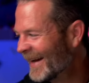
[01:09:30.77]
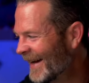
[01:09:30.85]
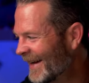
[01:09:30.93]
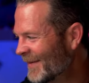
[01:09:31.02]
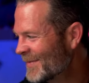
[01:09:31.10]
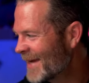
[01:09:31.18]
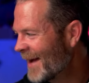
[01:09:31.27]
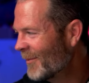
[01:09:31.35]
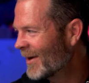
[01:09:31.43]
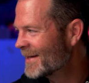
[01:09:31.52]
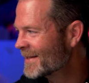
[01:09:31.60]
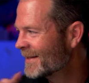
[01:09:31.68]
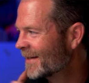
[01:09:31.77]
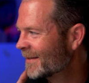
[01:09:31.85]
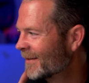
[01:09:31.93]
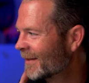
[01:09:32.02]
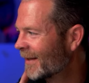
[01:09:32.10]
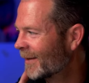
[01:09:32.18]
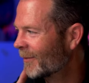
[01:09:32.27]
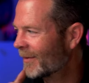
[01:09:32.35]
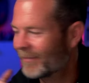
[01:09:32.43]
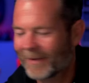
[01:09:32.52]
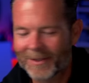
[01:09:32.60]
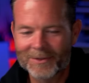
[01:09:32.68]
uh, time-wise, it doesn't look like we
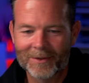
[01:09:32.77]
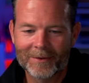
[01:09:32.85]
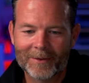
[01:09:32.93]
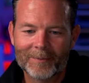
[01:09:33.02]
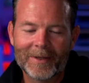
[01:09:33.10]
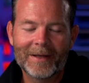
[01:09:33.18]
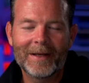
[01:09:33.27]
finished earlier. But